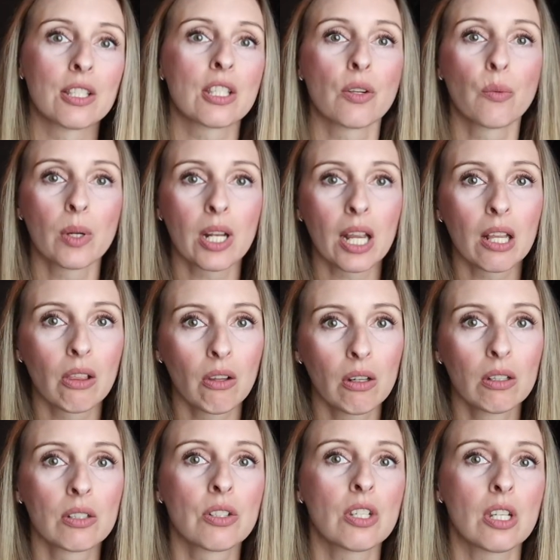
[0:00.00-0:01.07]
So what I
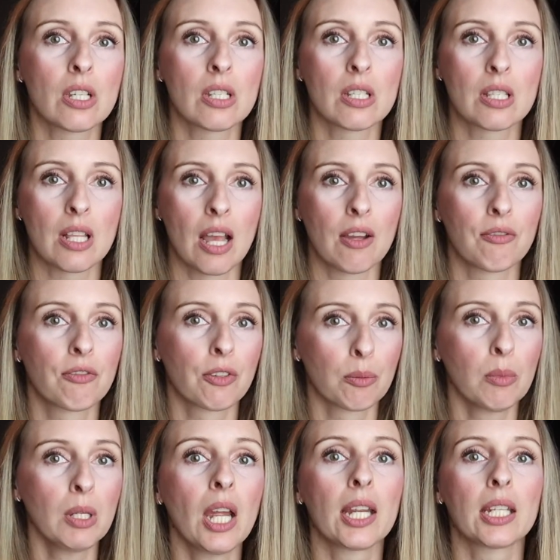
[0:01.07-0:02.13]
learned is that for
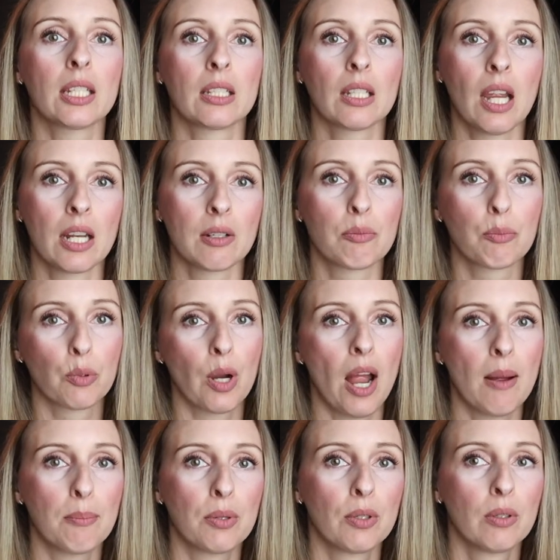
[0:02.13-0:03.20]
I can kind of prep